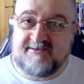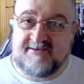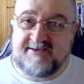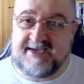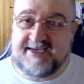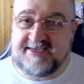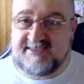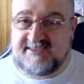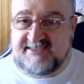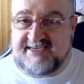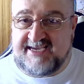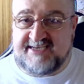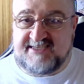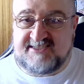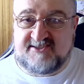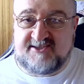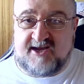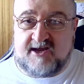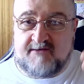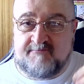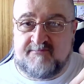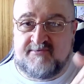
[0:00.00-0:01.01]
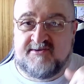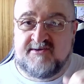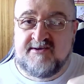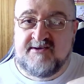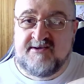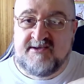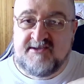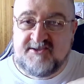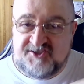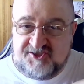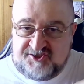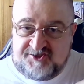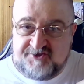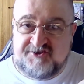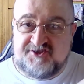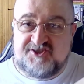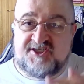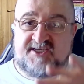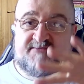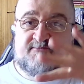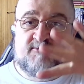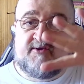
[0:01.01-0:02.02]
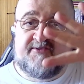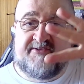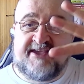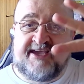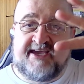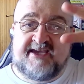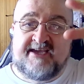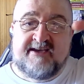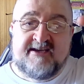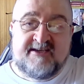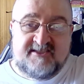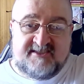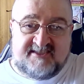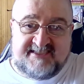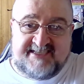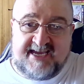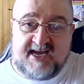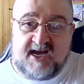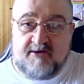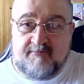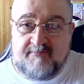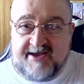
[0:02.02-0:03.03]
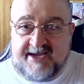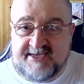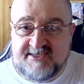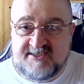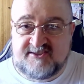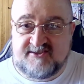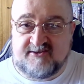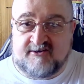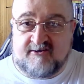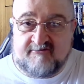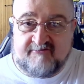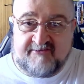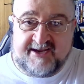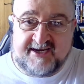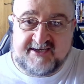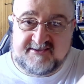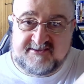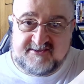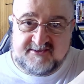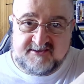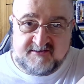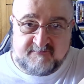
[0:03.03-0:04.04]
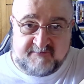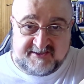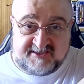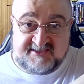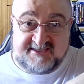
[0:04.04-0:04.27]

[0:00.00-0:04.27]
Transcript: it sets up, shows you what the setup is of it, which is